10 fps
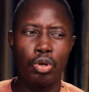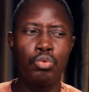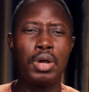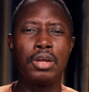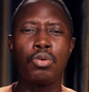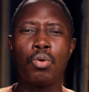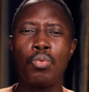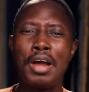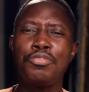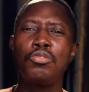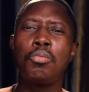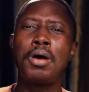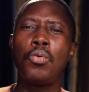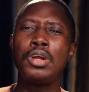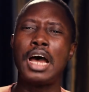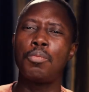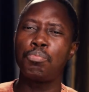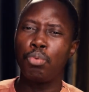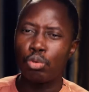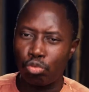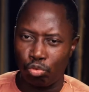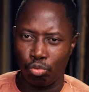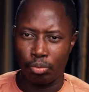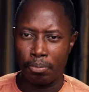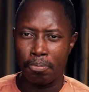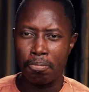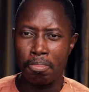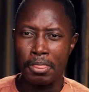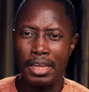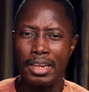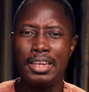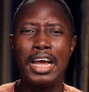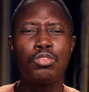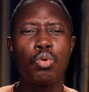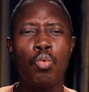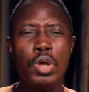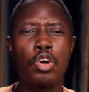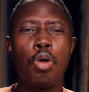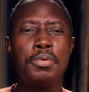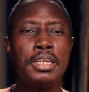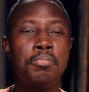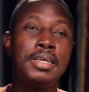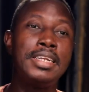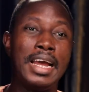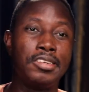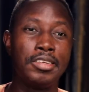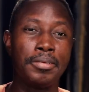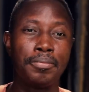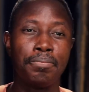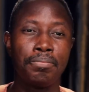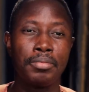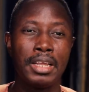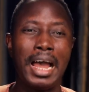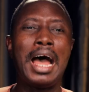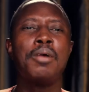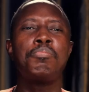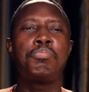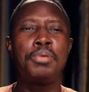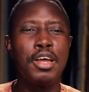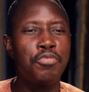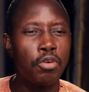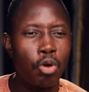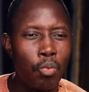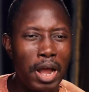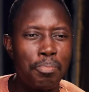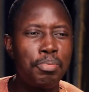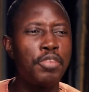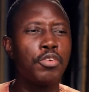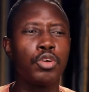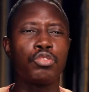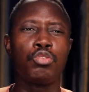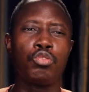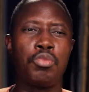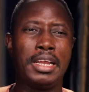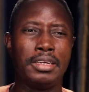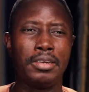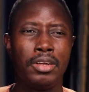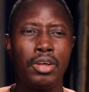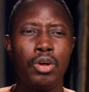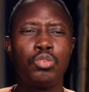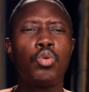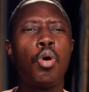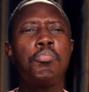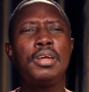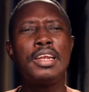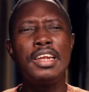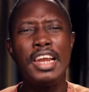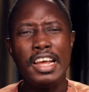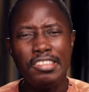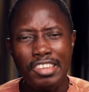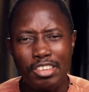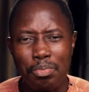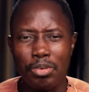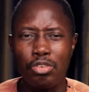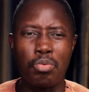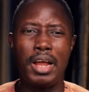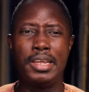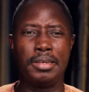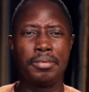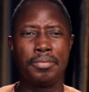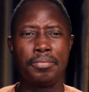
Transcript: You are your wife's number one apostle. Learn to wake up in the midnight and pray for your wife, pray for your children. Don't be lazy spiritually.